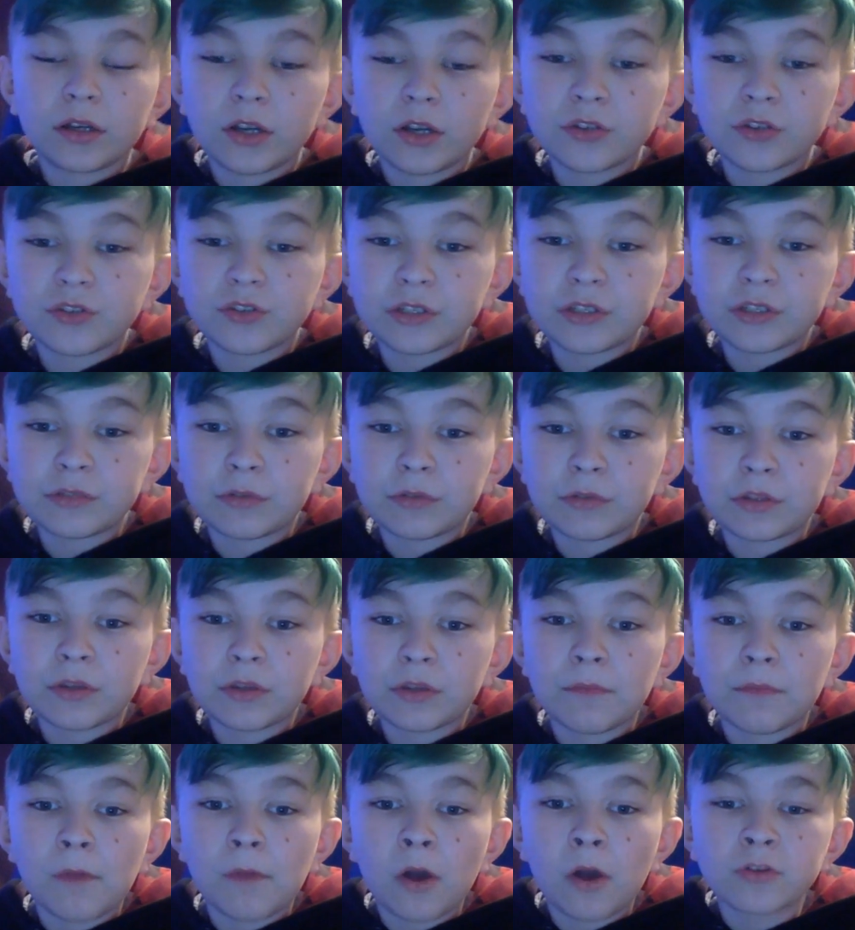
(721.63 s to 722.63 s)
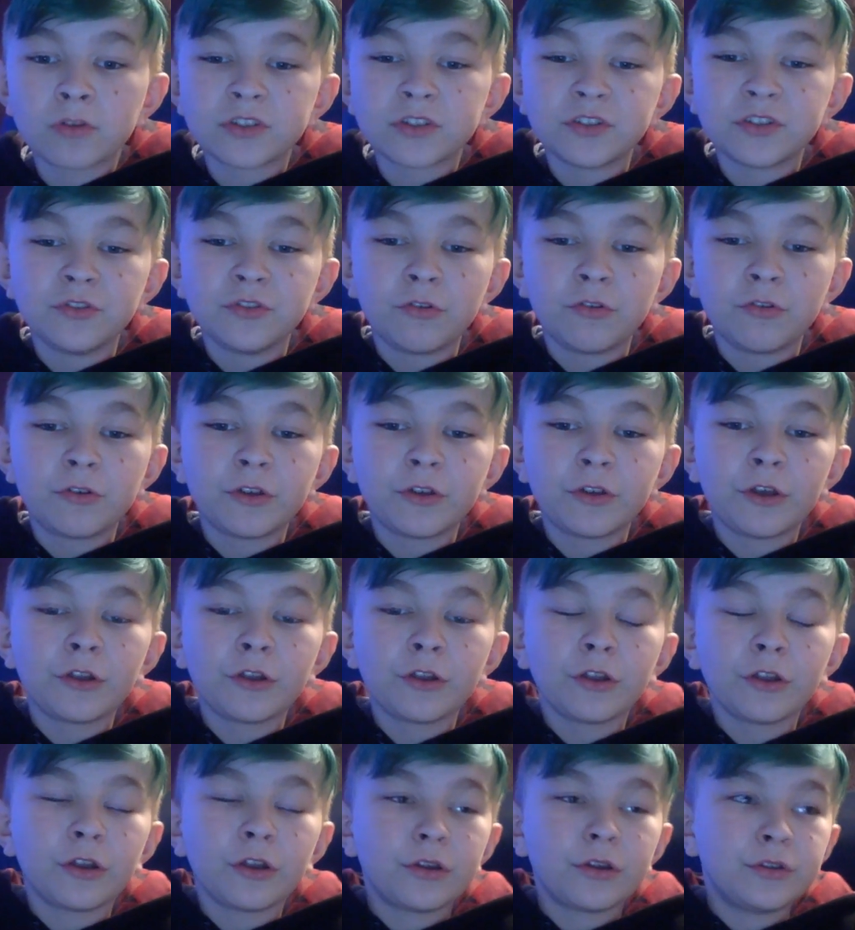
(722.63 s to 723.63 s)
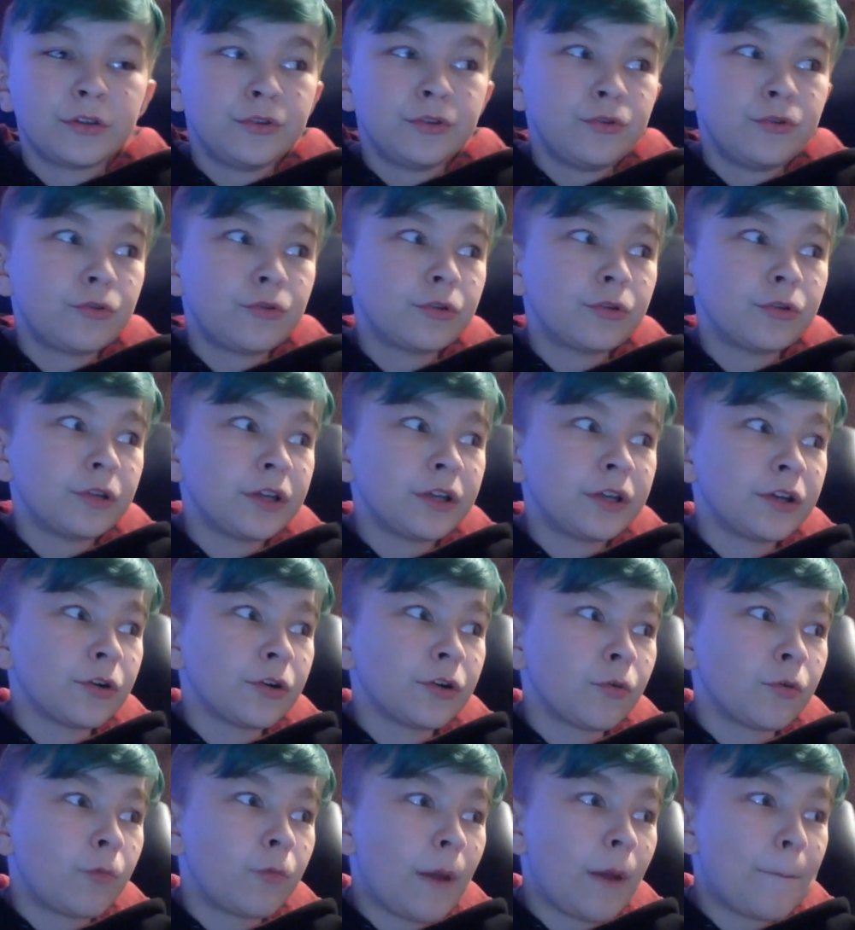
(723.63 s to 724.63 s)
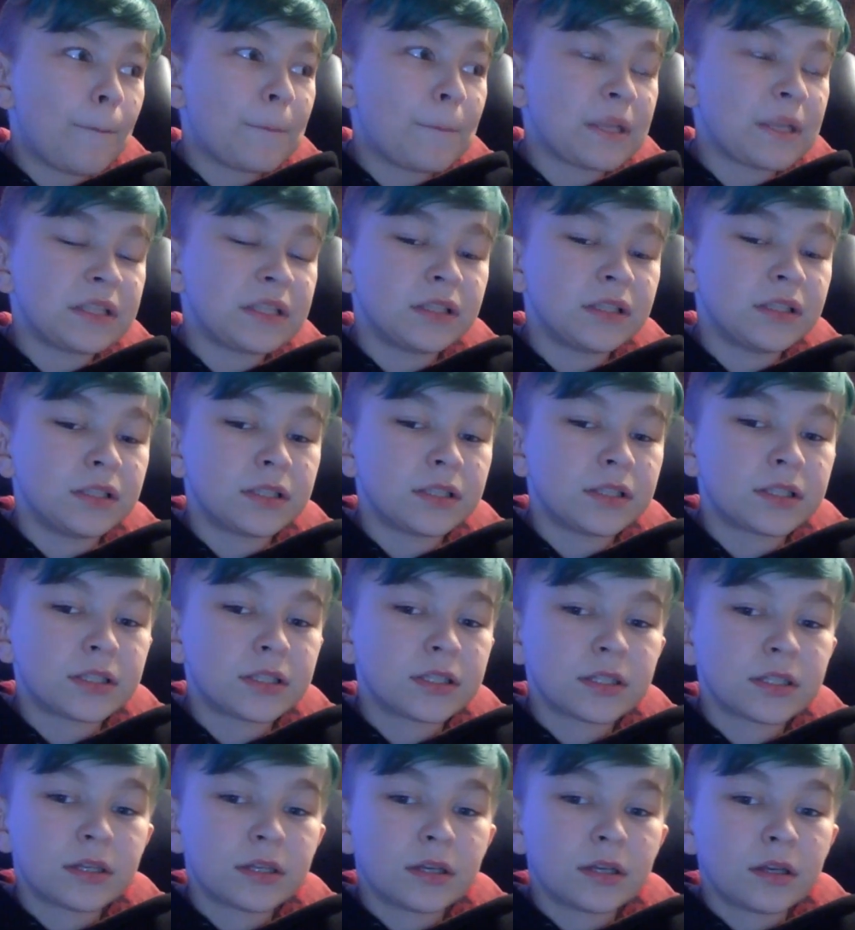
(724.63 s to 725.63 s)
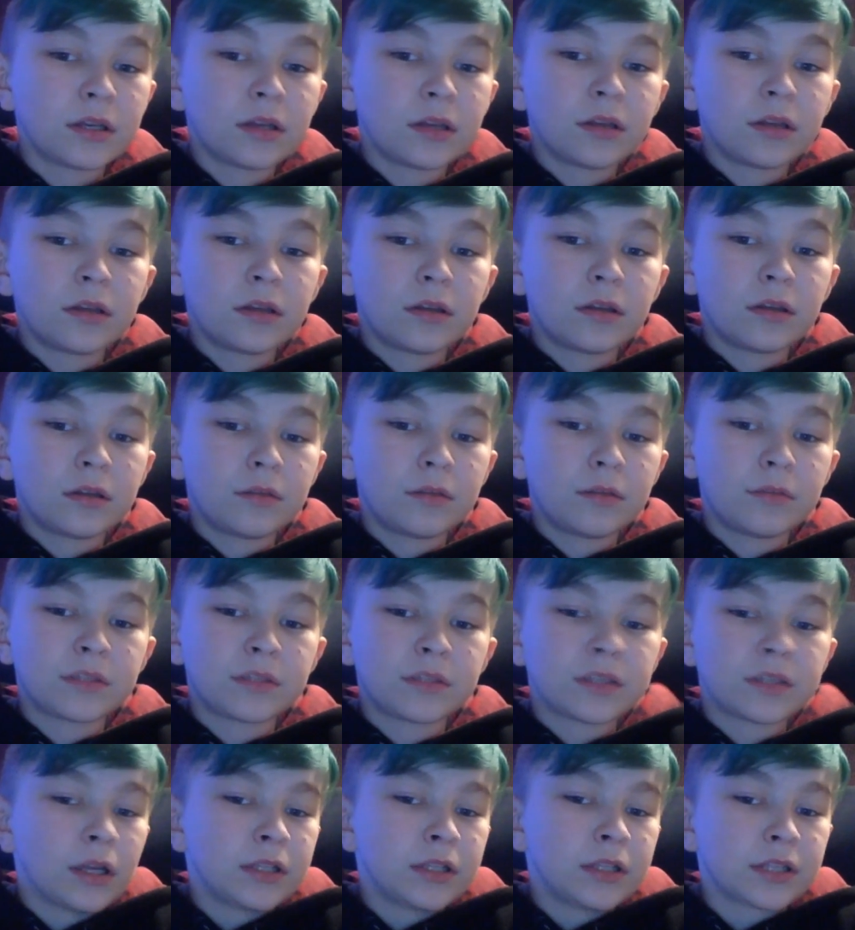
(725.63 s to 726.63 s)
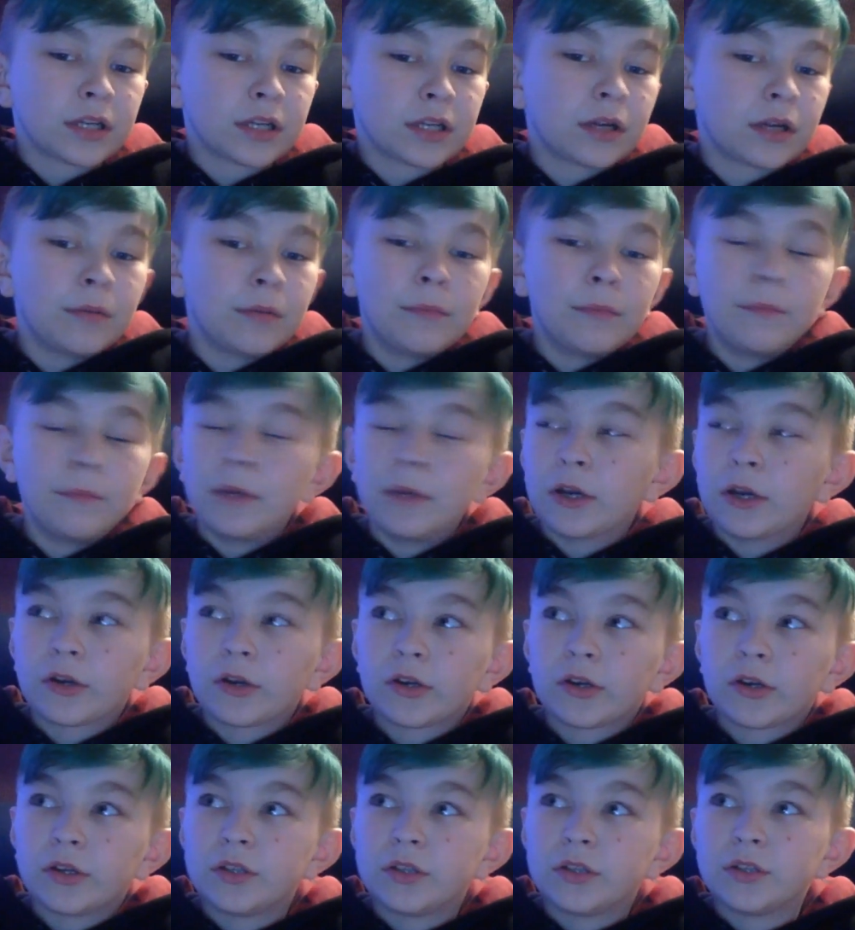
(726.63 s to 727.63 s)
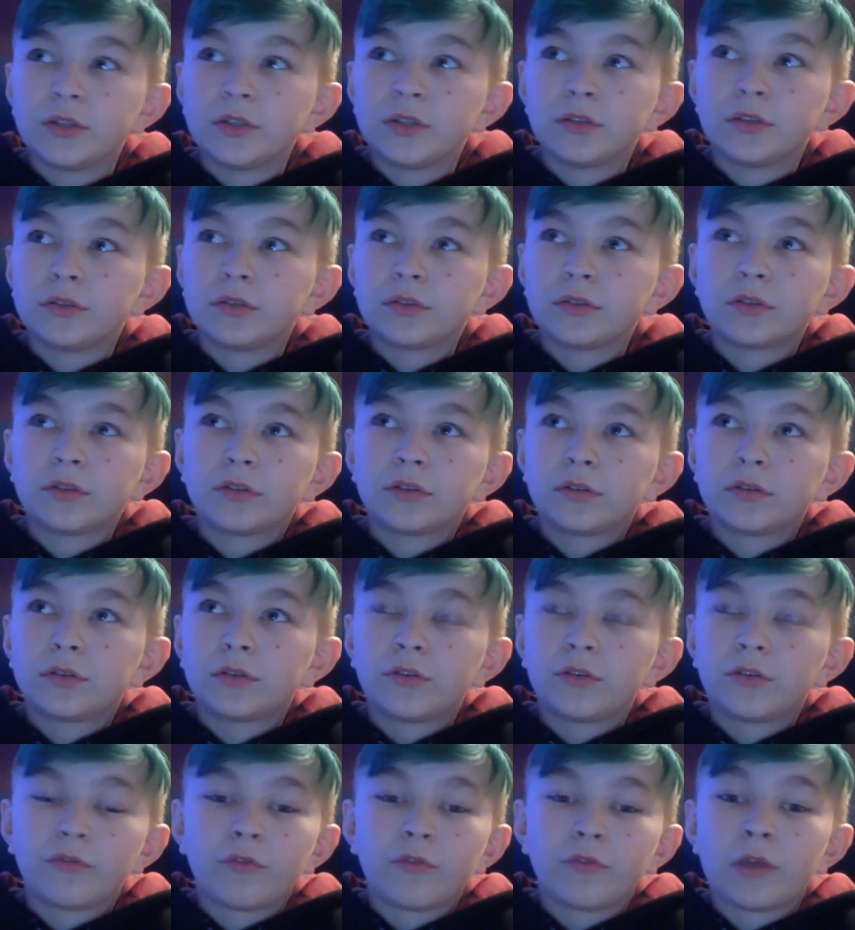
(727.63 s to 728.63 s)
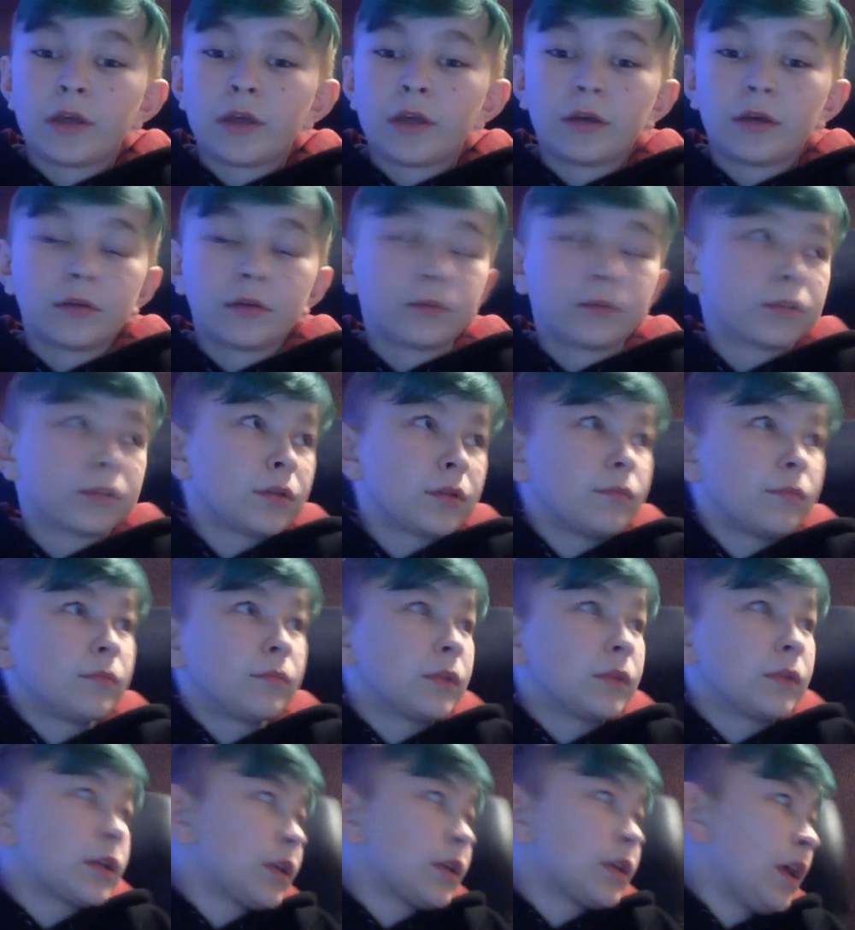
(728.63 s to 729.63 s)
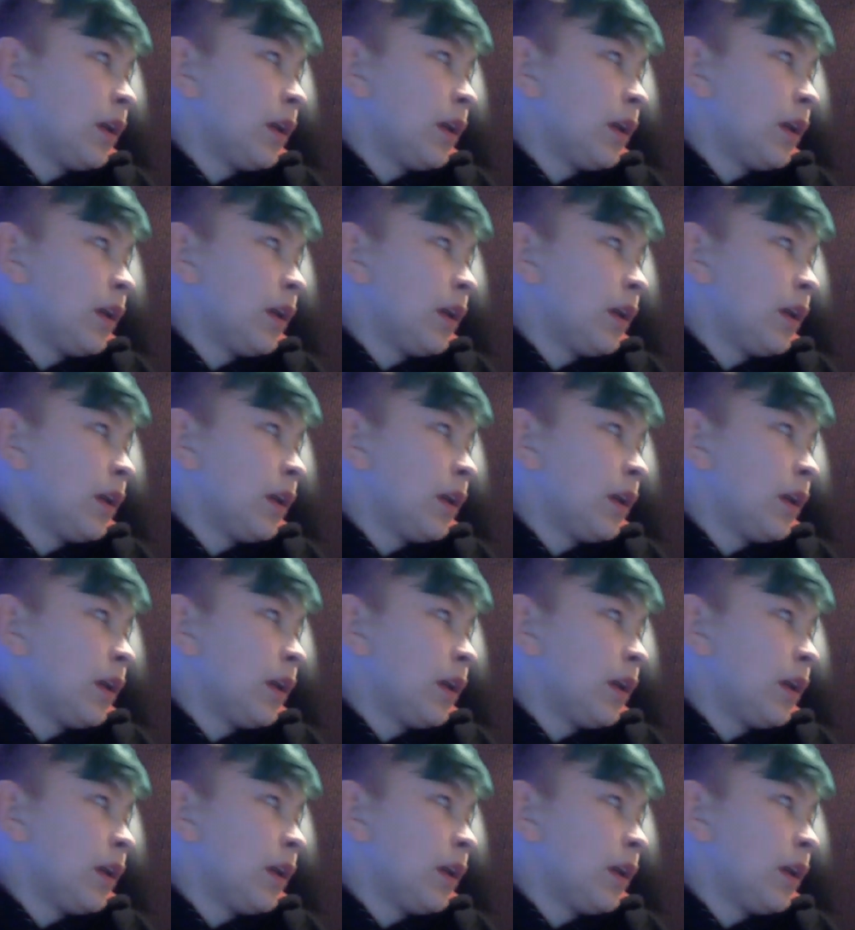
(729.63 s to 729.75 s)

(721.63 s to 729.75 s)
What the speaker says: with the most nuclear weapons, besides like America and Korea or something like that.